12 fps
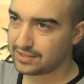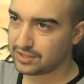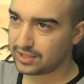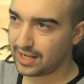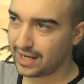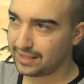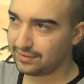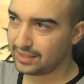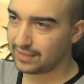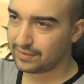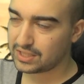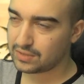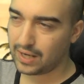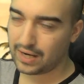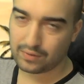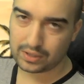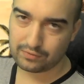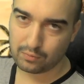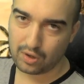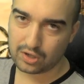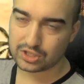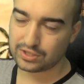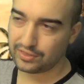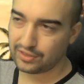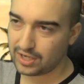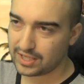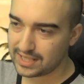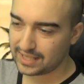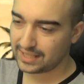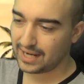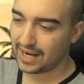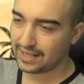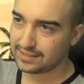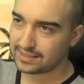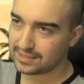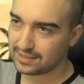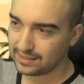okay, think of it this way everyone, if you watch the 30 second ads,